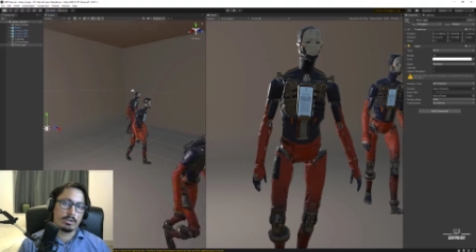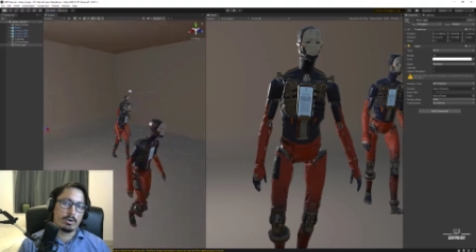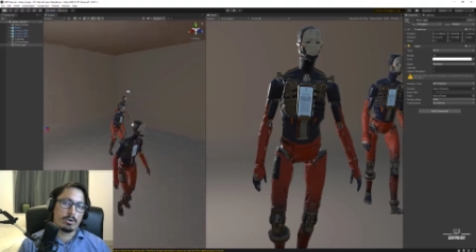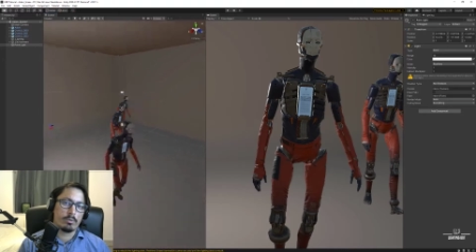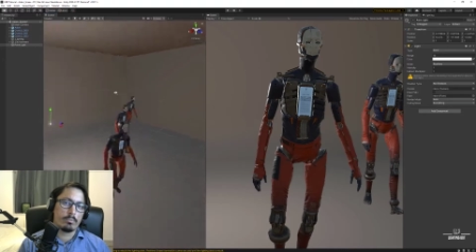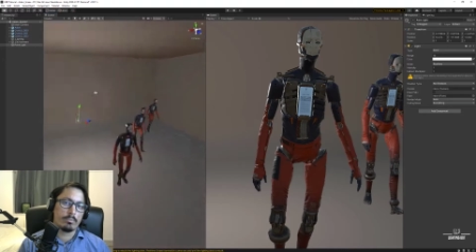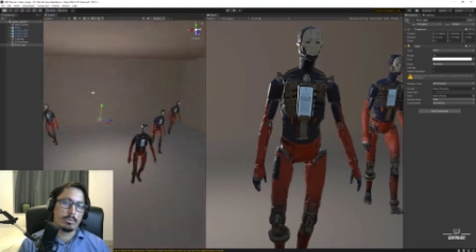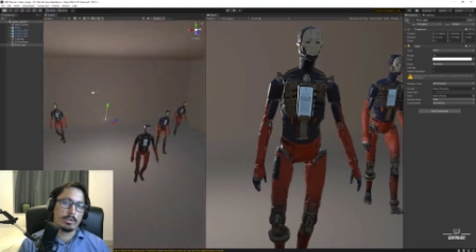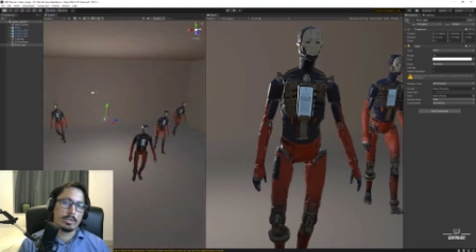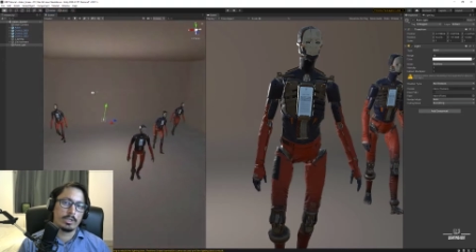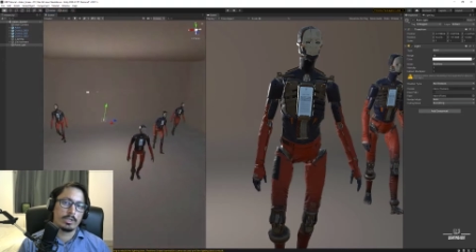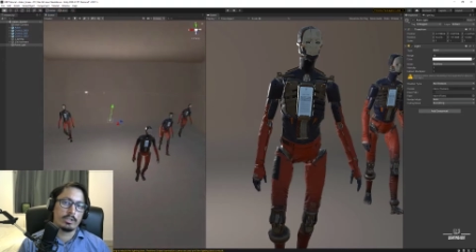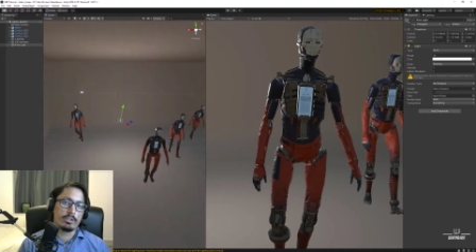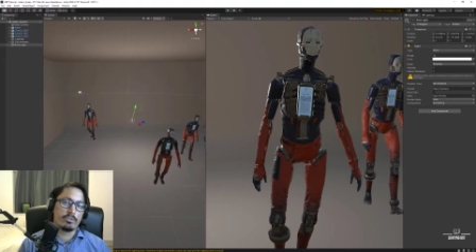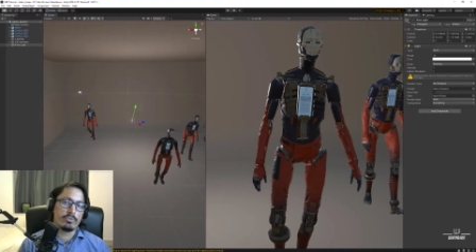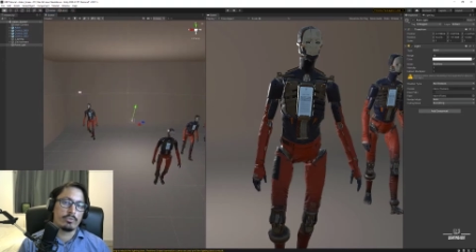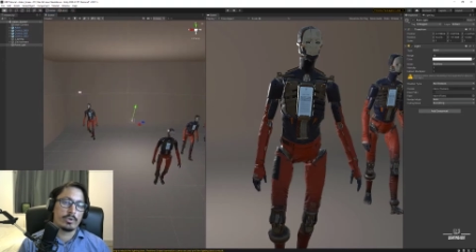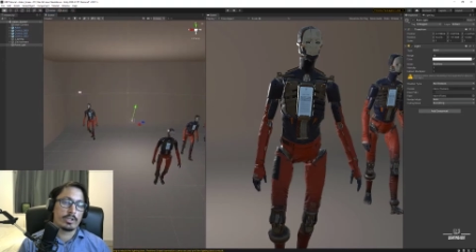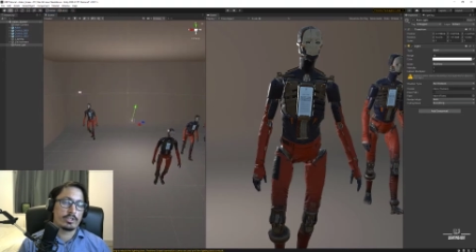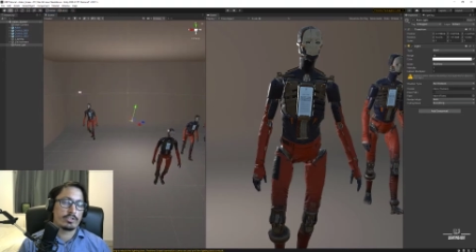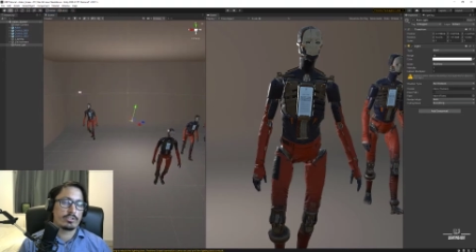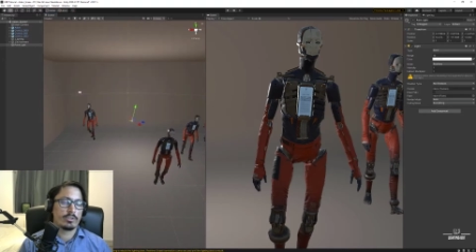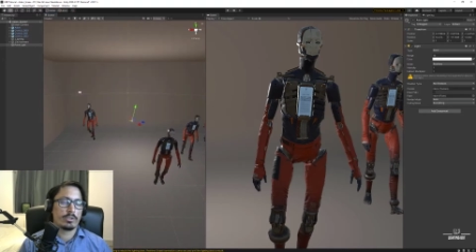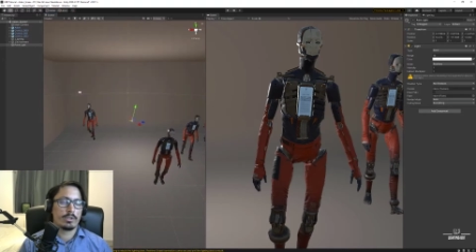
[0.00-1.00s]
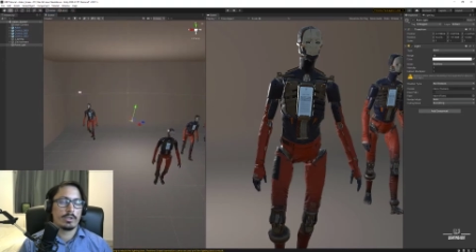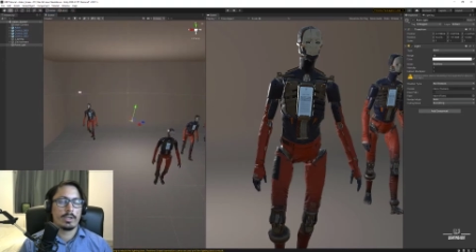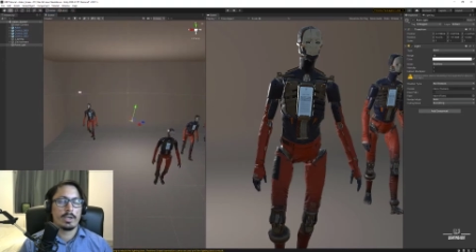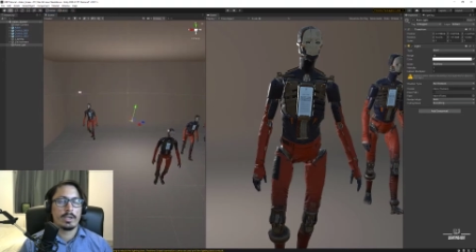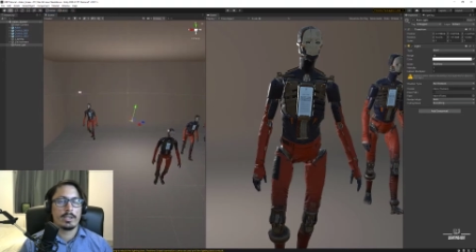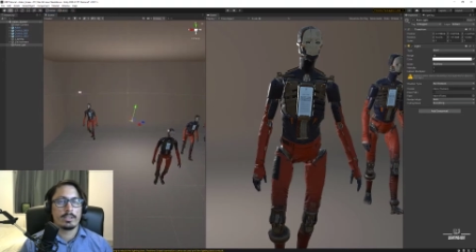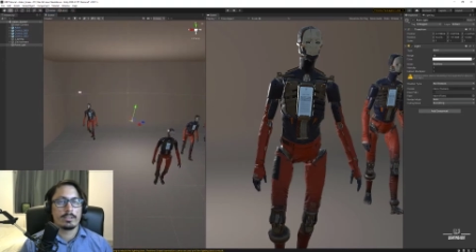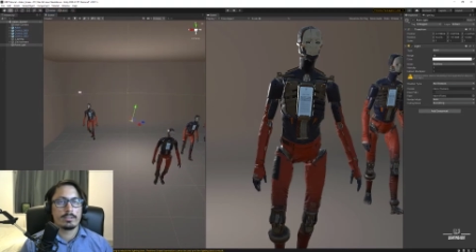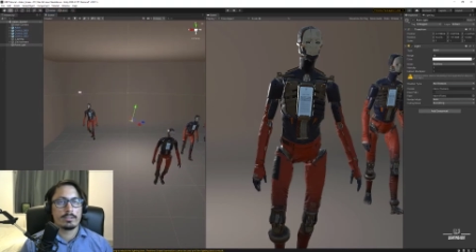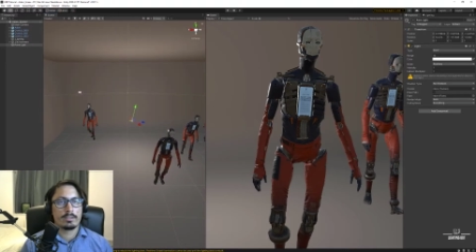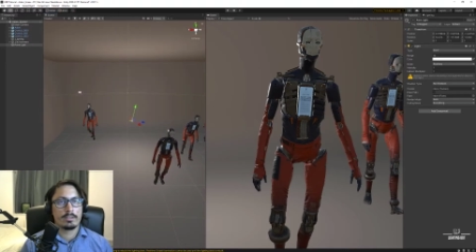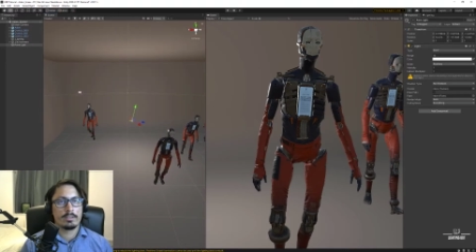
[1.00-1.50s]
omnidirectional
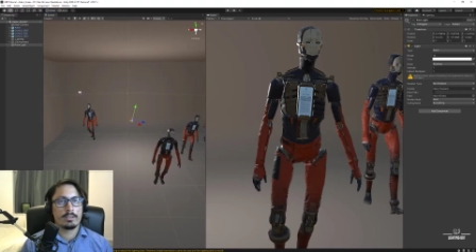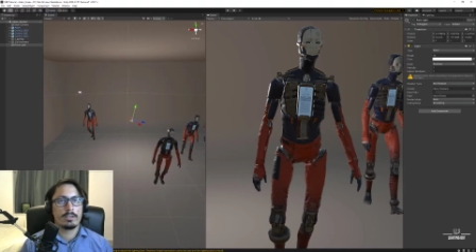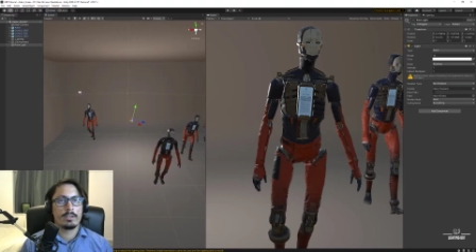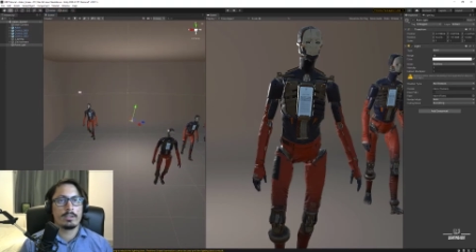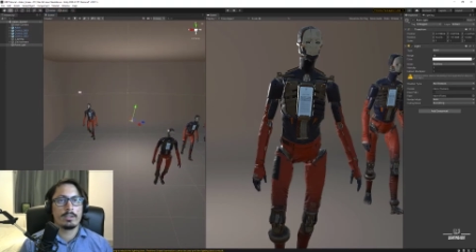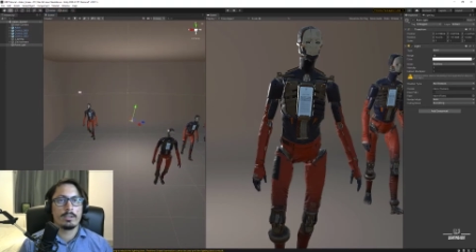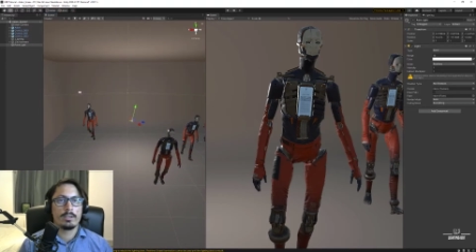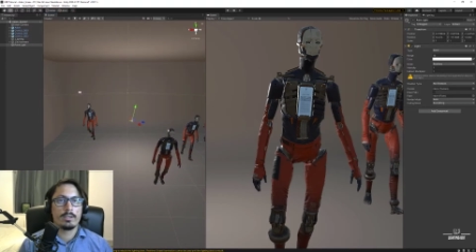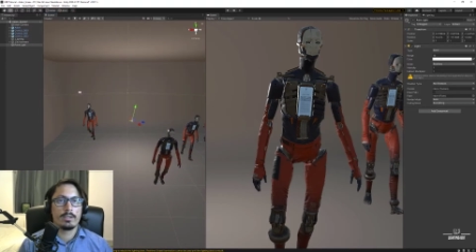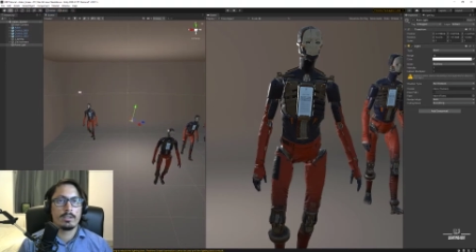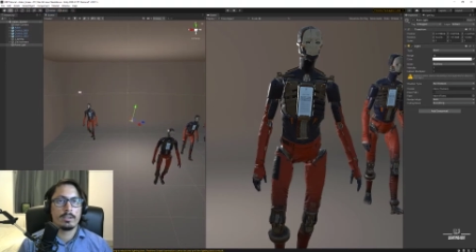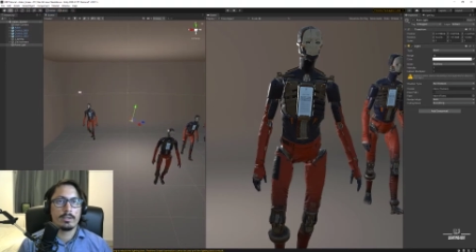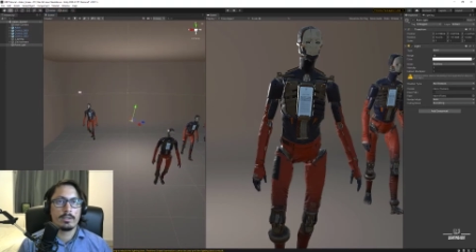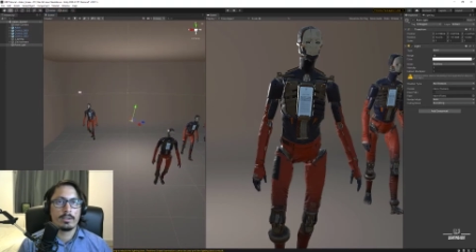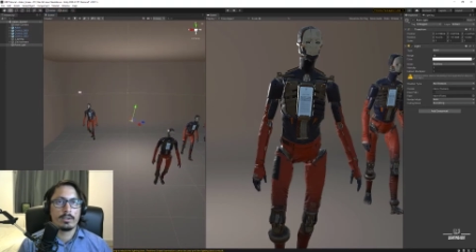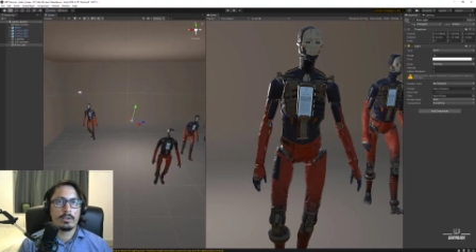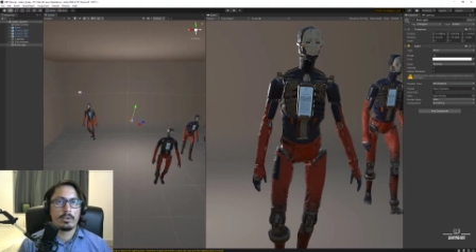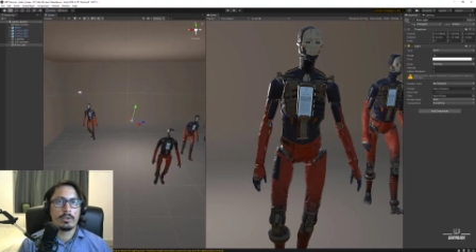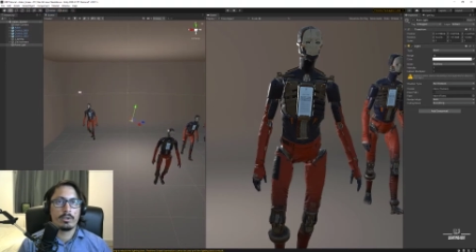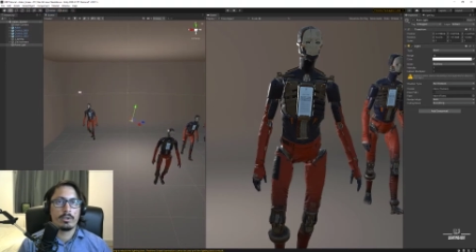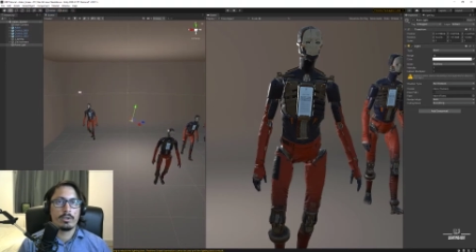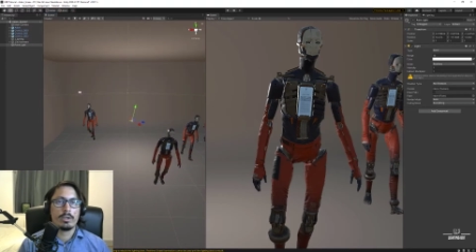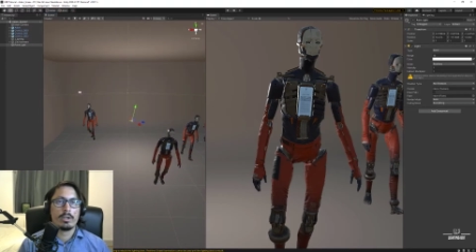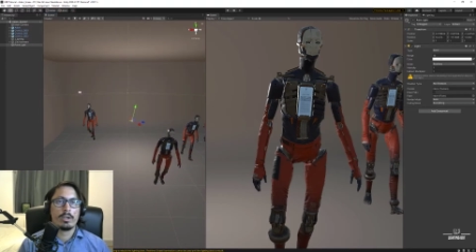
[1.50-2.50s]
light, uh,